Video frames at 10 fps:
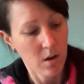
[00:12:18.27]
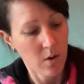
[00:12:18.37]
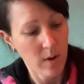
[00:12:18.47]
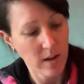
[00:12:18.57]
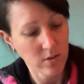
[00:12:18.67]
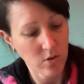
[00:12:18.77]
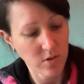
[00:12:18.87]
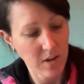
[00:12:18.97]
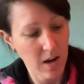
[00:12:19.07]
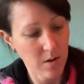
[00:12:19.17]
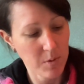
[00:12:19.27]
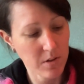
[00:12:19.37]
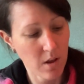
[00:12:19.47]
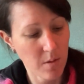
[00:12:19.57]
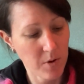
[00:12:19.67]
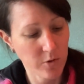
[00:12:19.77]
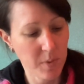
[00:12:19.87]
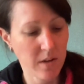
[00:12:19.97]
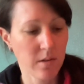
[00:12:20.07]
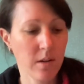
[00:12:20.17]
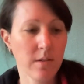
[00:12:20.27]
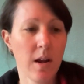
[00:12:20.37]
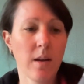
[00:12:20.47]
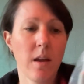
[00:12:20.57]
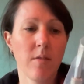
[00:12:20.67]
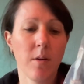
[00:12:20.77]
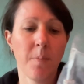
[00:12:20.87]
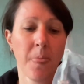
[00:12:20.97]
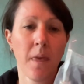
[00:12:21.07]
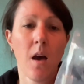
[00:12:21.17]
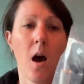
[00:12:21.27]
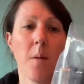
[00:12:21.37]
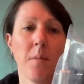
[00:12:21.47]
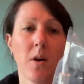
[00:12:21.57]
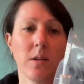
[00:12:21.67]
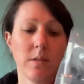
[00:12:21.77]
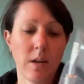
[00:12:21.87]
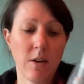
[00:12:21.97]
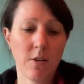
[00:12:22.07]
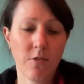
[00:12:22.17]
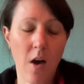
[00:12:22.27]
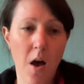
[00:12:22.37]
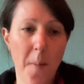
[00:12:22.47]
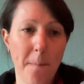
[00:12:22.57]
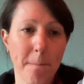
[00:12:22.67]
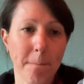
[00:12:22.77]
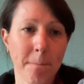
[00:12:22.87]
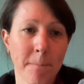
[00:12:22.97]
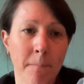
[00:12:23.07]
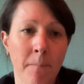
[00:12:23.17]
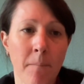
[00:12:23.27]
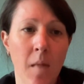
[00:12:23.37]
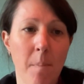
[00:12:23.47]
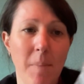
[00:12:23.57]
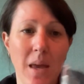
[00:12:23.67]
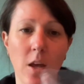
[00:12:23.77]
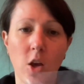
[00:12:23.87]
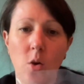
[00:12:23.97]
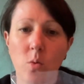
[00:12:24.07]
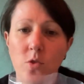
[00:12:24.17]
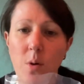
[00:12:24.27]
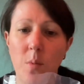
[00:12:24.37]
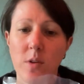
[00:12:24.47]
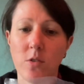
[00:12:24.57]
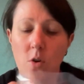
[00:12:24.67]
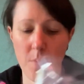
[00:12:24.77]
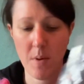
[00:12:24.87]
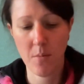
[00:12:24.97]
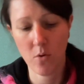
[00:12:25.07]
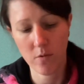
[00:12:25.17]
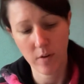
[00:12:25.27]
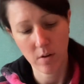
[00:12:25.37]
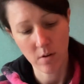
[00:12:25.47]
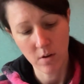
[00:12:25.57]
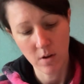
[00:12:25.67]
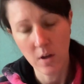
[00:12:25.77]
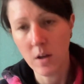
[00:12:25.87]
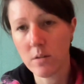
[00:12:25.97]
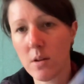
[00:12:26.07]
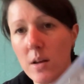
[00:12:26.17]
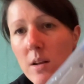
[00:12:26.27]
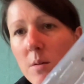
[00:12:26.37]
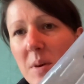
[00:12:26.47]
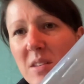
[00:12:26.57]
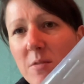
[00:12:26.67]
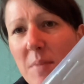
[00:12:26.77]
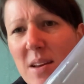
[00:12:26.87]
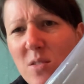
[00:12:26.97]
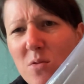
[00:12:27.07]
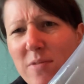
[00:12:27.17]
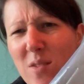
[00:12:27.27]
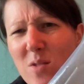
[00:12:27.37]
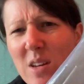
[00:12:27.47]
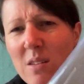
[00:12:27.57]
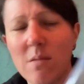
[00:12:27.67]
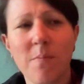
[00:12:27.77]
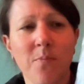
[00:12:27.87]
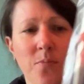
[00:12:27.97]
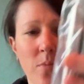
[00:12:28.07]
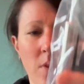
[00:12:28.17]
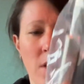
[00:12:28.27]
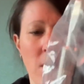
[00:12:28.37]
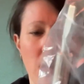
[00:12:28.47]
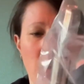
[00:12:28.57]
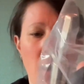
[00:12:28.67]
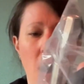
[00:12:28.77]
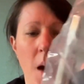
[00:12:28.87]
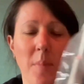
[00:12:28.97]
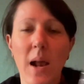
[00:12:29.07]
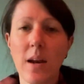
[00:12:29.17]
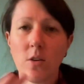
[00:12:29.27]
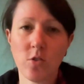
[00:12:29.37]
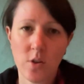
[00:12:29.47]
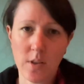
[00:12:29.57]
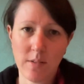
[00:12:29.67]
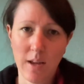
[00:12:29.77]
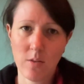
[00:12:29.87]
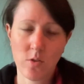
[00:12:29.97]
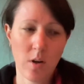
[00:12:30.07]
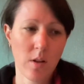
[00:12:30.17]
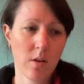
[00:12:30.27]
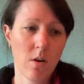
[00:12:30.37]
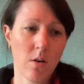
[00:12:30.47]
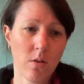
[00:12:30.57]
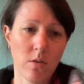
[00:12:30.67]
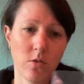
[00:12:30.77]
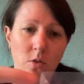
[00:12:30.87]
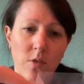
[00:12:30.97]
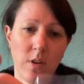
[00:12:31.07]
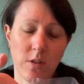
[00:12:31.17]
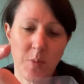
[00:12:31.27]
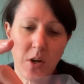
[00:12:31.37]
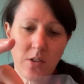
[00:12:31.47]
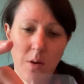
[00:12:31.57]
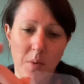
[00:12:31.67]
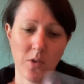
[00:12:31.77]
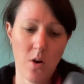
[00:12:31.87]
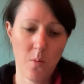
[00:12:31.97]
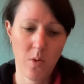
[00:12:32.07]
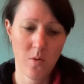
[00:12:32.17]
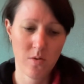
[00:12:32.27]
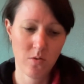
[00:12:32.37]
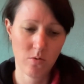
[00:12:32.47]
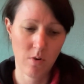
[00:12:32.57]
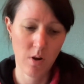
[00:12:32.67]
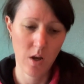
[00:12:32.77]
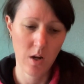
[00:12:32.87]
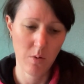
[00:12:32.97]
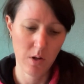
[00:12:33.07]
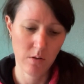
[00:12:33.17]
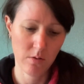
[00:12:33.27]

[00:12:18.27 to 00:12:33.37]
Oh, it has got a stand, but it's like the most basic stand ever. I might see if B&Q or somewhere has got a bit more of a, it's like a little piece of metal folding. I'm planning on doing this outside in the garden, sort of in spring, summertime, when the weather's all right anyway.